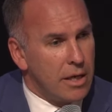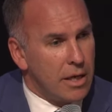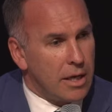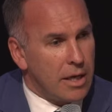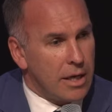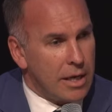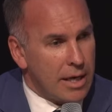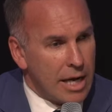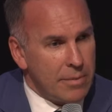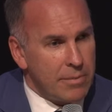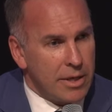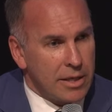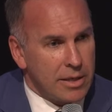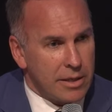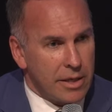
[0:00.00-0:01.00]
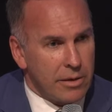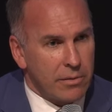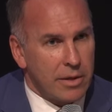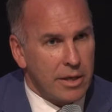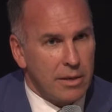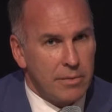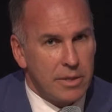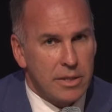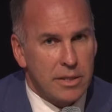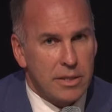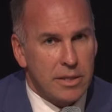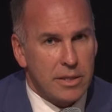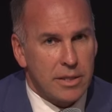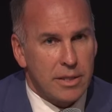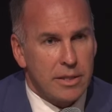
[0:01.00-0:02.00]
and Apex, a healthcare
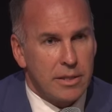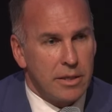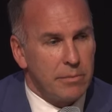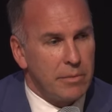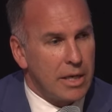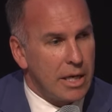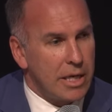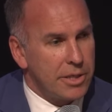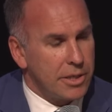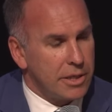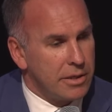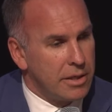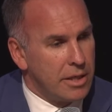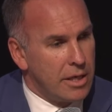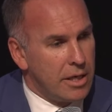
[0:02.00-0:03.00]
business that's listed in Malaysia.